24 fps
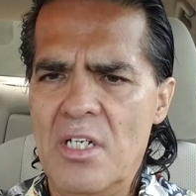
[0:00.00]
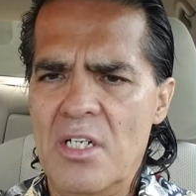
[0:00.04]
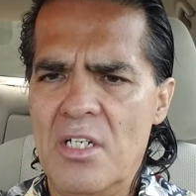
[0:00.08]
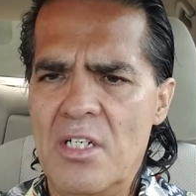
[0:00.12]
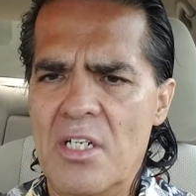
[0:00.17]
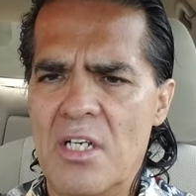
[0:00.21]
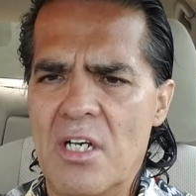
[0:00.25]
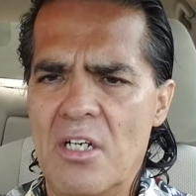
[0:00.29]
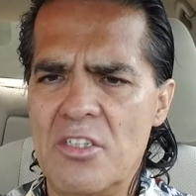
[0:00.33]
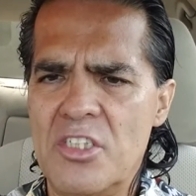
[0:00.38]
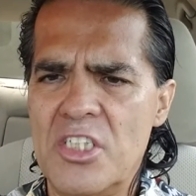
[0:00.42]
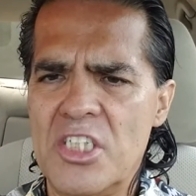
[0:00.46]

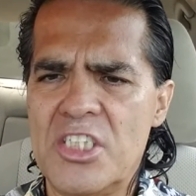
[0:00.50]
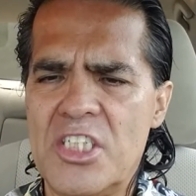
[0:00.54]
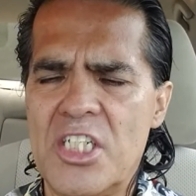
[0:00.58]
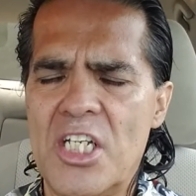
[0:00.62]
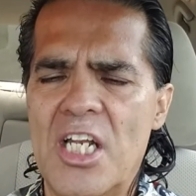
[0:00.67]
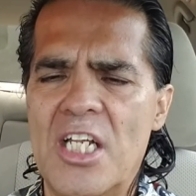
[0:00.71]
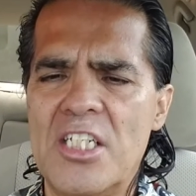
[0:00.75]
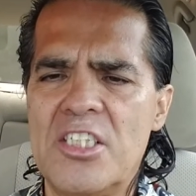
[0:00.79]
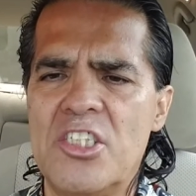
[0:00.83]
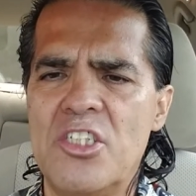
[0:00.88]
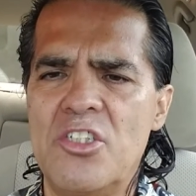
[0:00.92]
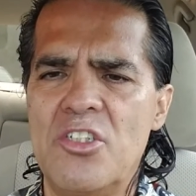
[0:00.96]
Now, just to
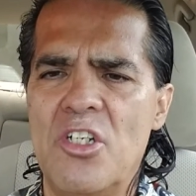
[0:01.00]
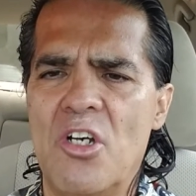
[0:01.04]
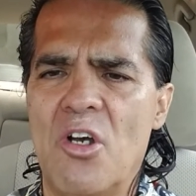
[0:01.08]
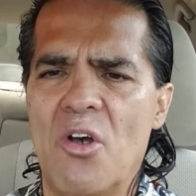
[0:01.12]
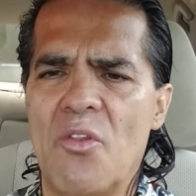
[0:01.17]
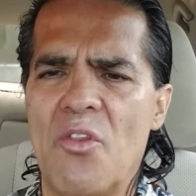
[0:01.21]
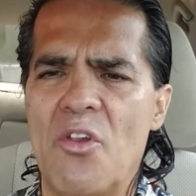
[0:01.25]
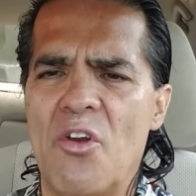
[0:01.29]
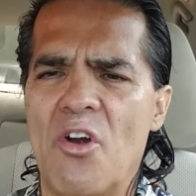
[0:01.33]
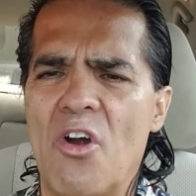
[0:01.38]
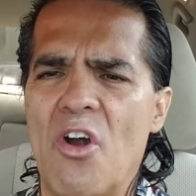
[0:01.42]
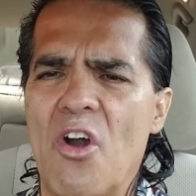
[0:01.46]
let you know,
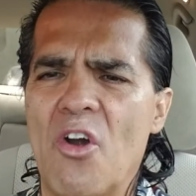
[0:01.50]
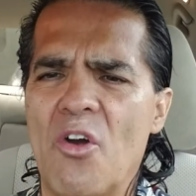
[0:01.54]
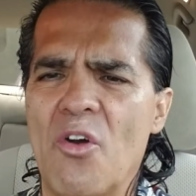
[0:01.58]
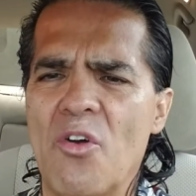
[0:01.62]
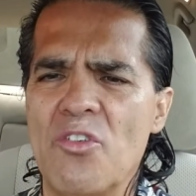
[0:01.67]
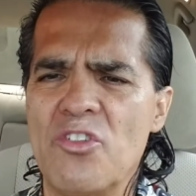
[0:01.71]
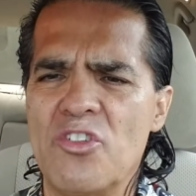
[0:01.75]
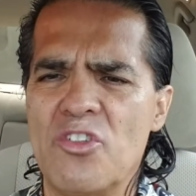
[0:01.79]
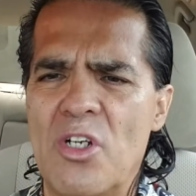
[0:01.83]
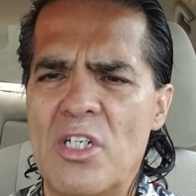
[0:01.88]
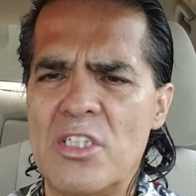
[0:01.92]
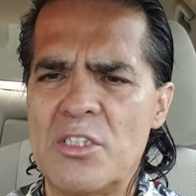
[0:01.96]
there are
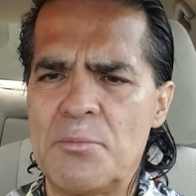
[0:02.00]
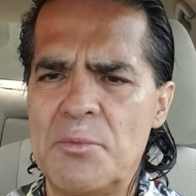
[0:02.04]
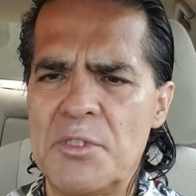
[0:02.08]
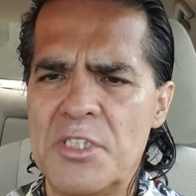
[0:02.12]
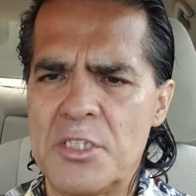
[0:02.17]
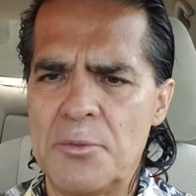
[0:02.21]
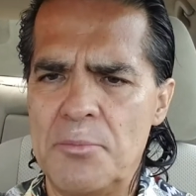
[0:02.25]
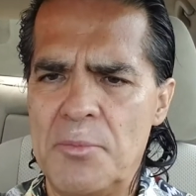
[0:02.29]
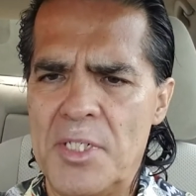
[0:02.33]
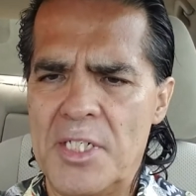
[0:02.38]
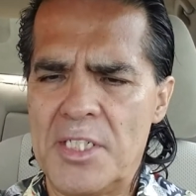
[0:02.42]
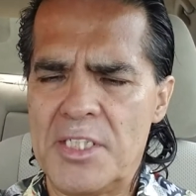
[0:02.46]

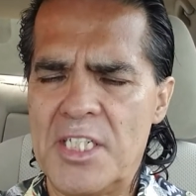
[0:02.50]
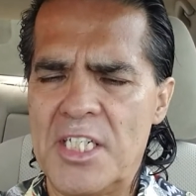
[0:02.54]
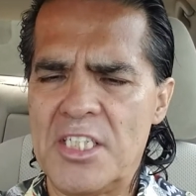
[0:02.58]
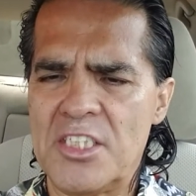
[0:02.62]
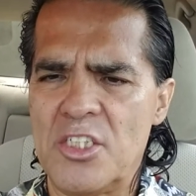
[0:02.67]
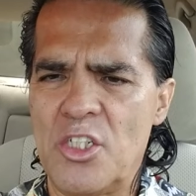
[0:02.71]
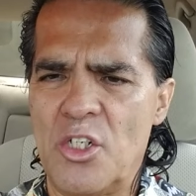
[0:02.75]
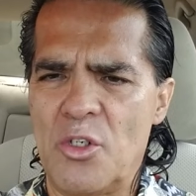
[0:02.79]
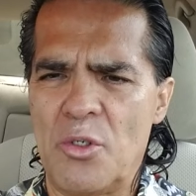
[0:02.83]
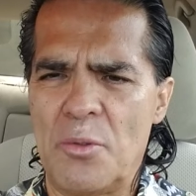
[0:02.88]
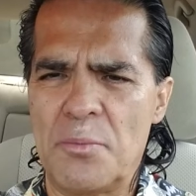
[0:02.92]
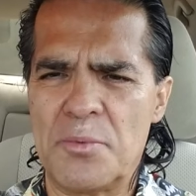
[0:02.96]
transmission
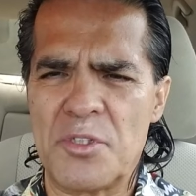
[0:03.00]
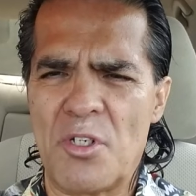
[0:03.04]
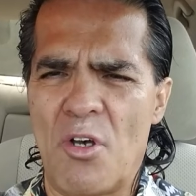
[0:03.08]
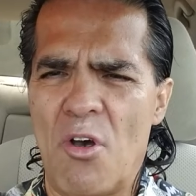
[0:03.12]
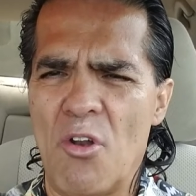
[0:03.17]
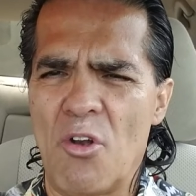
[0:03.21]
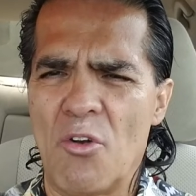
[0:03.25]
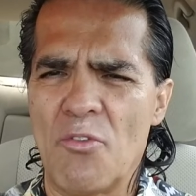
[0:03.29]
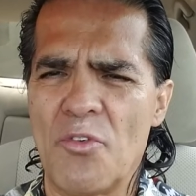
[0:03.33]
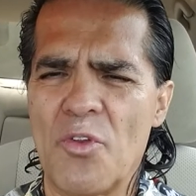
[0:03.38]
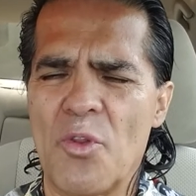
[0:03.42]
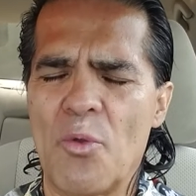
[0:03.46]
meditation groups all
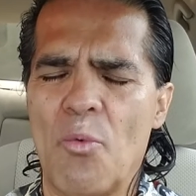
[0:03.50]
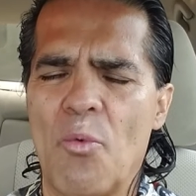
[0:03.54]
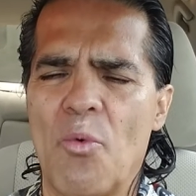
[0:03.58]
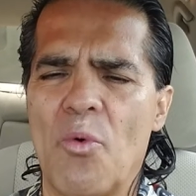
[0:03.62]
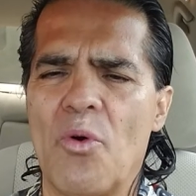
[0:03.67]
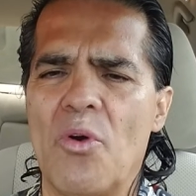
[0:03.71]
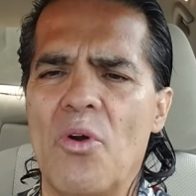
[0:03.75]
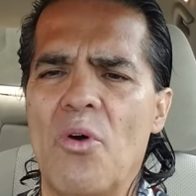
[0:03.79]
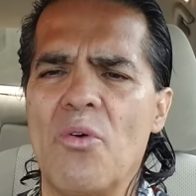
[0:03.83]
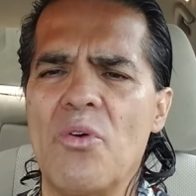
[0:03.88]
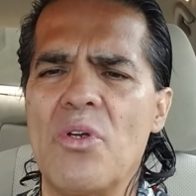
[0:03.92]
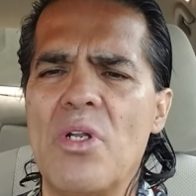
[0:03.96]
over the
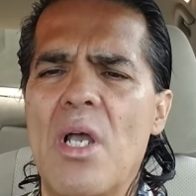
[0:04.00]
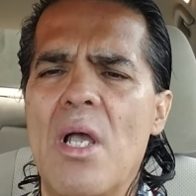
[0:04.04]
world,